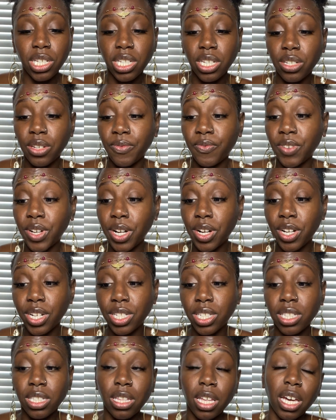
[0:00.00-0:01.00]

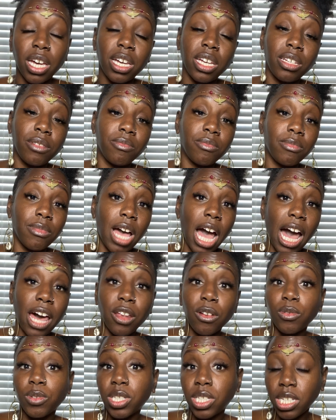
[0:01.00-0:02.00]
interference that I
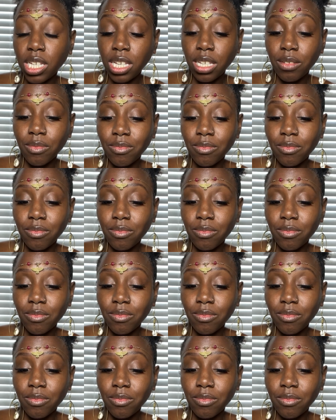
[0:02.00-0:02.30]
don't see?